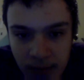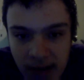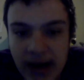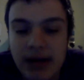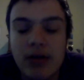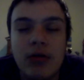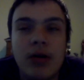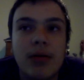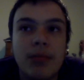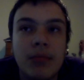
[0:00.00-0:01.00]
and I know
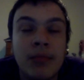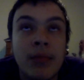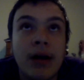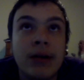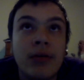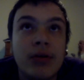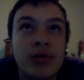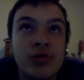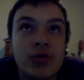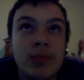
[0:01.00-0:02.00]
a
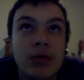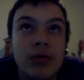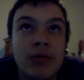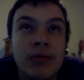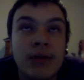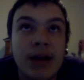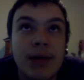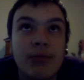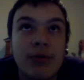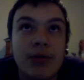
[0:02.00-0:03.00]
YouTuber
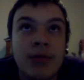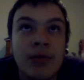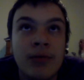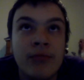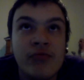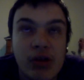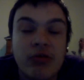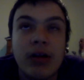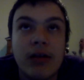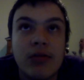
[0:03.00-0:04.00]
named Fresh
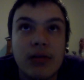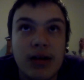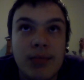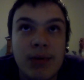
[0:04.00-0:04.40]
Cut Slim.